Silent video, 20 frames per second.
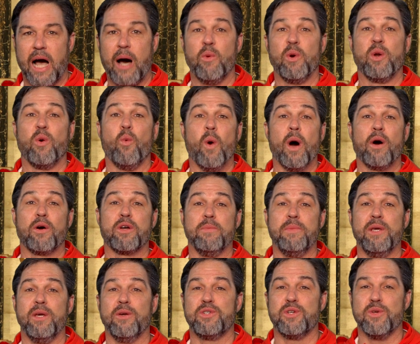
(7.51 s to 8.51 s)
I want to
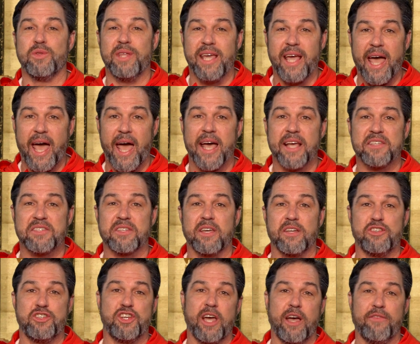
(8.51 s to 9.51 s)
welcome you to the Ask
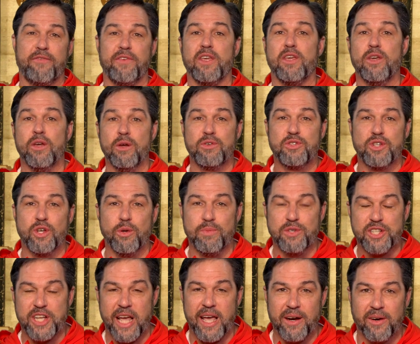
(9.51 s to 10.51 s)
Jeff
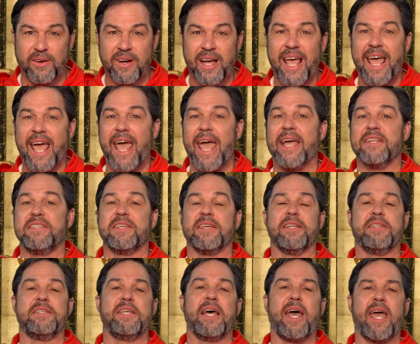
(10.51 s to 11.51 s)
YouTube channel, and
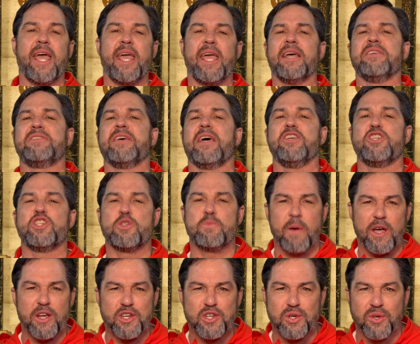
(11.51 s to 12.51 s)
today is a
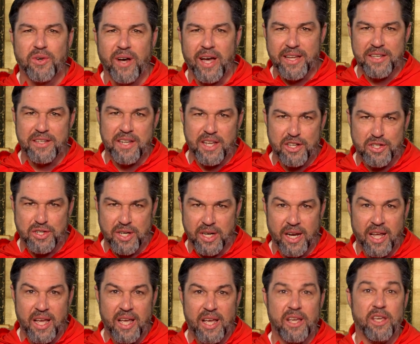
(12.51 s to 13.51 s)
special
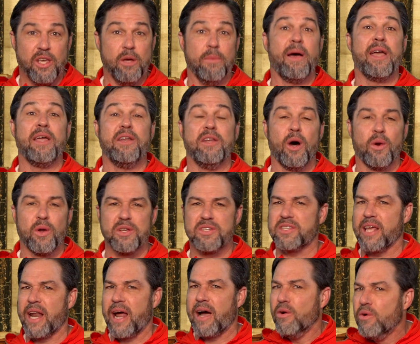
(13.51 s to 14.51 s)
edition. You may notice
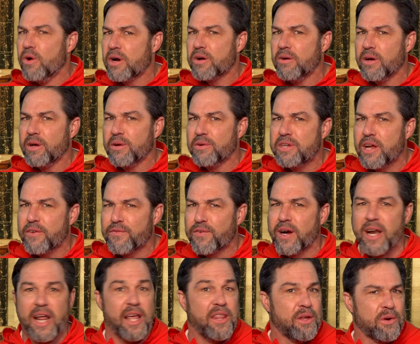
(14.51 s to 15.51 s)
that I look a little
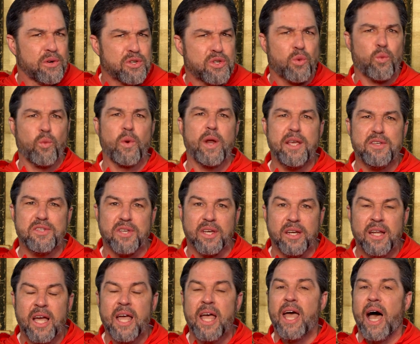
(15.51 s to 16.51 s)
different, and there's a
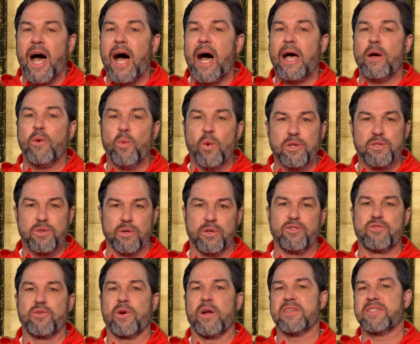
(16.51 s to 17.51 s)
reason I want to
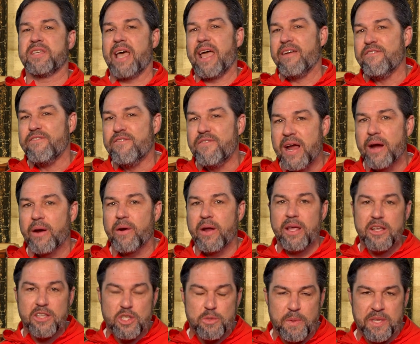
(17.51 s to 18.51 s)
address a
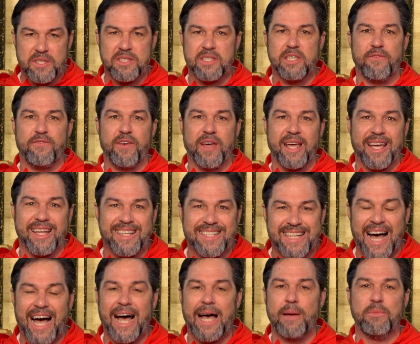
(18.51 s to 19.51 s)
very specific,
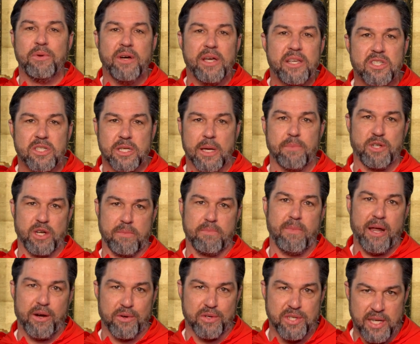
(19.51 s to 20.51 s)
timely subject
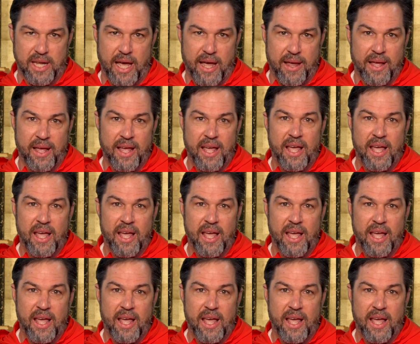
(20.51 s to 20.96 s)
matter today.